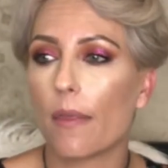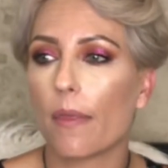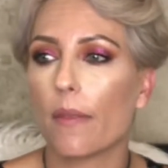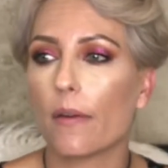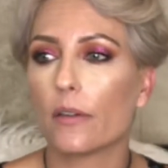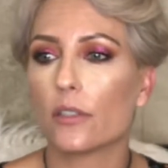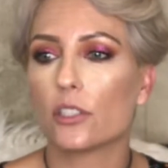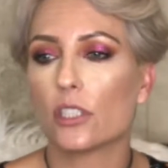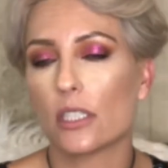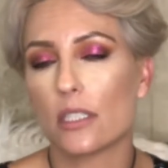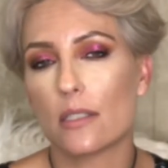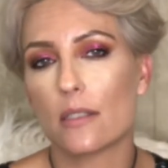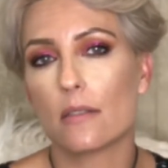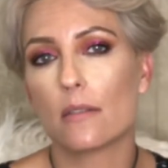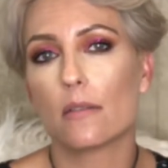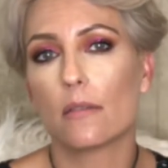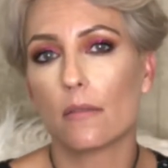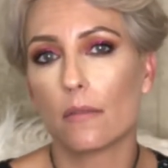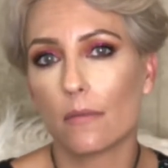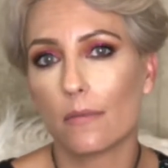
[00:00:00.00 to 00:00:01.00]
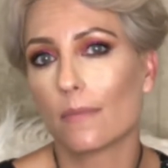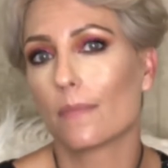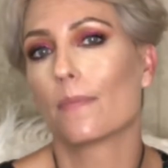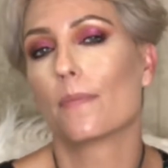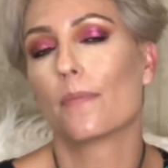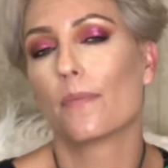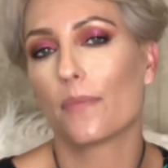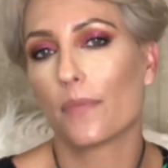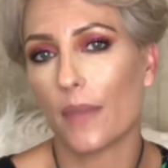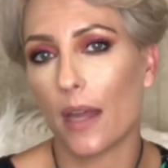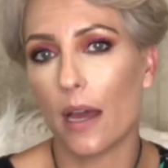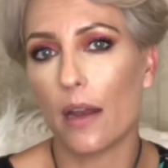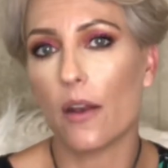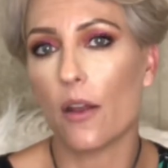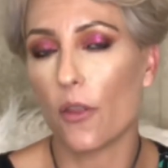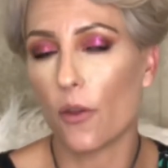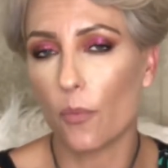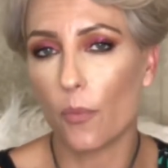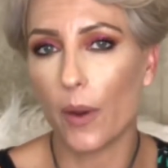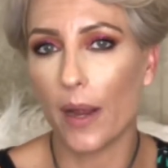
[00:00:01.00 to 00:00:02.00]
They're just
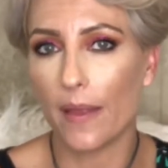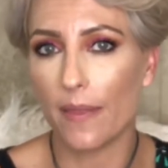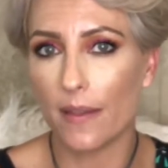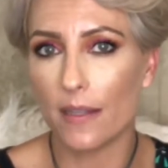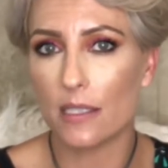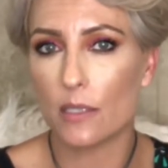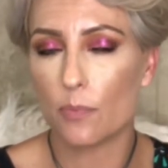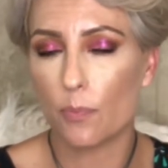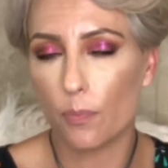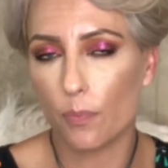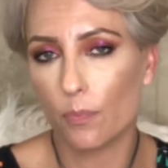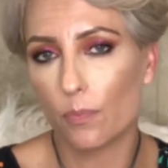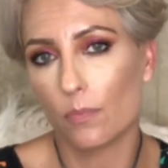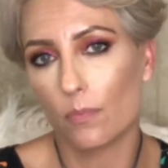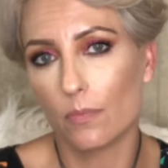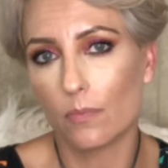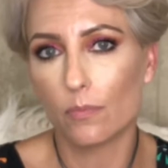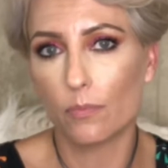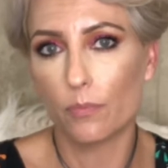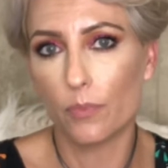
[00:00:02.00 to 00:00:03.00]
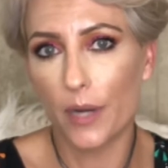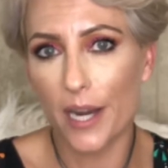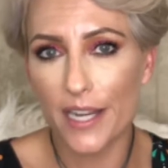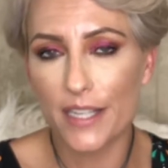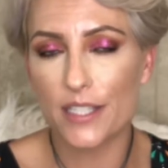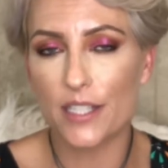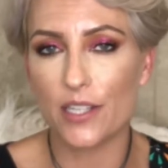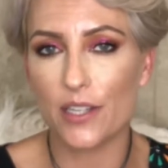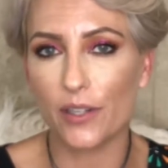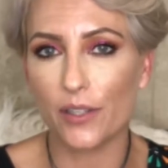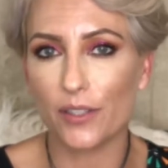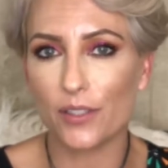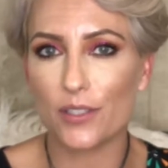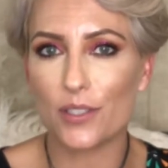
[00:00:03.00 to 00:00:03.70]
another brand that's pricier.